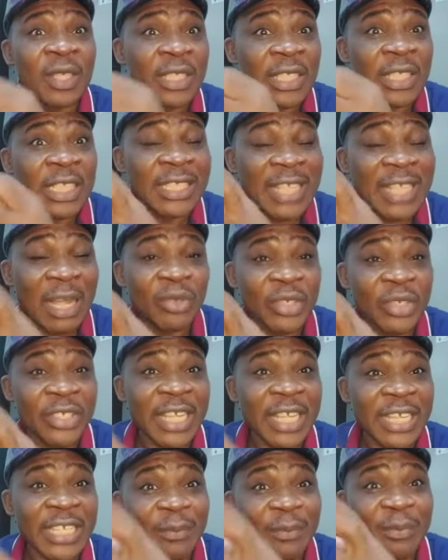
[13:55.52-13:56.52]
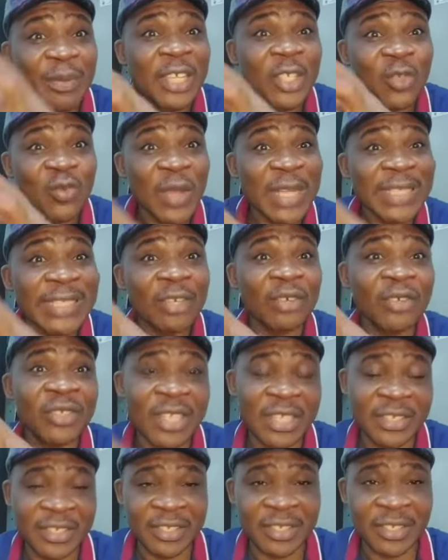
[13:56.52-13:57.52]
the Southeast as a place where terrorists
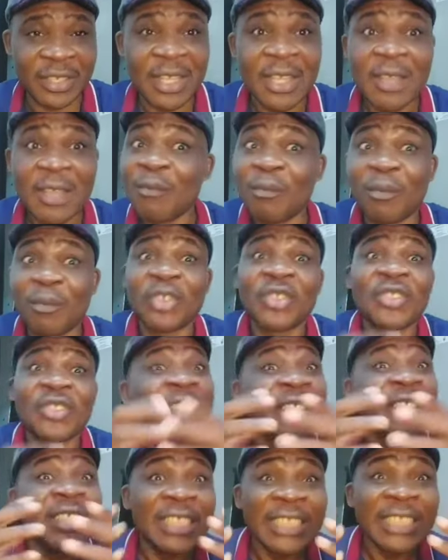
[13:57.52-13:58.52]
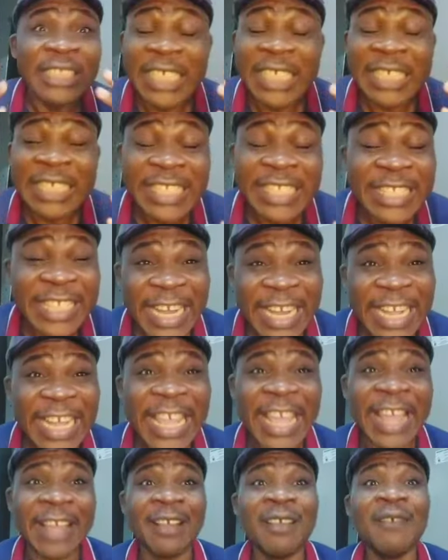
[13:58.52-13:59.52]
exist. But it is
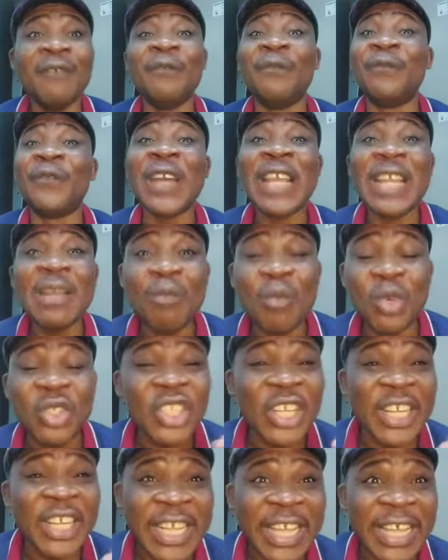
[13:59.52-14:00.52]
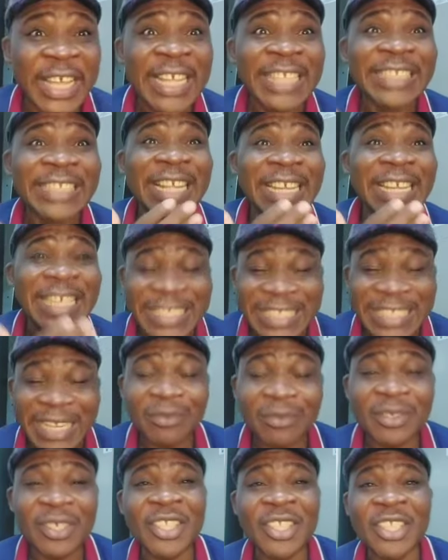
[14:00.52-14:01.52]
clear, very much clear, that the
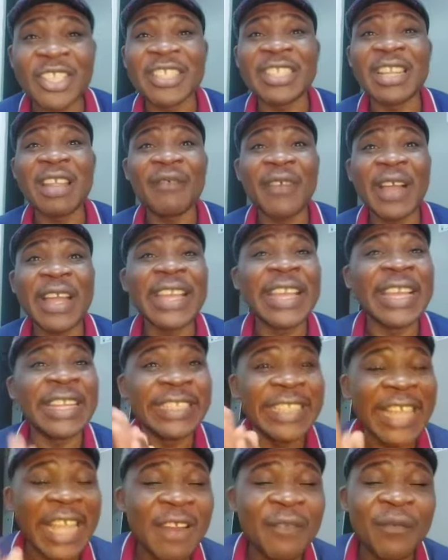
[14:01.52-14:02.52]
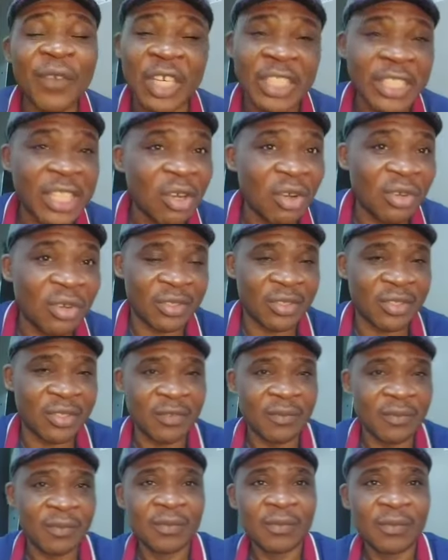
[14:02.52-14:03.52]
Southeast is never a den for the terrorists.
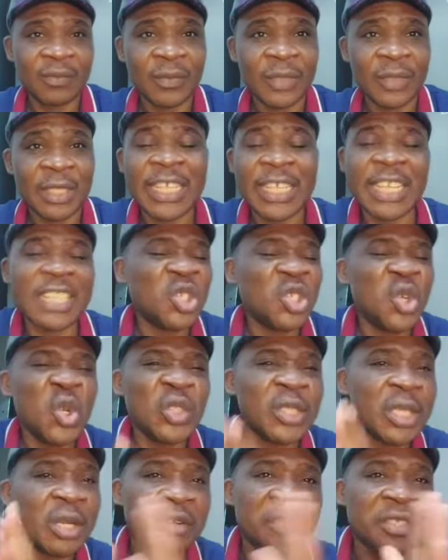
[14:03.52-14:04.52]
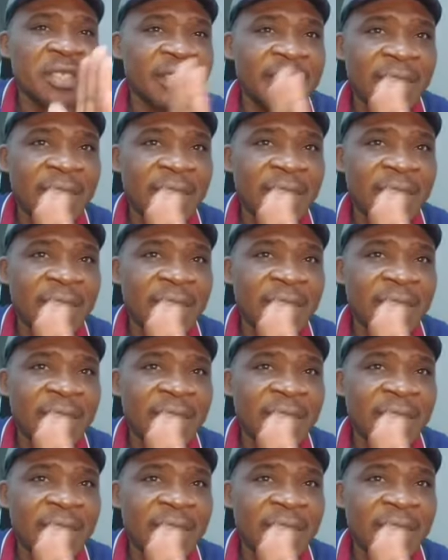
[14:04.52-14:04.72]
There is no terrorist in the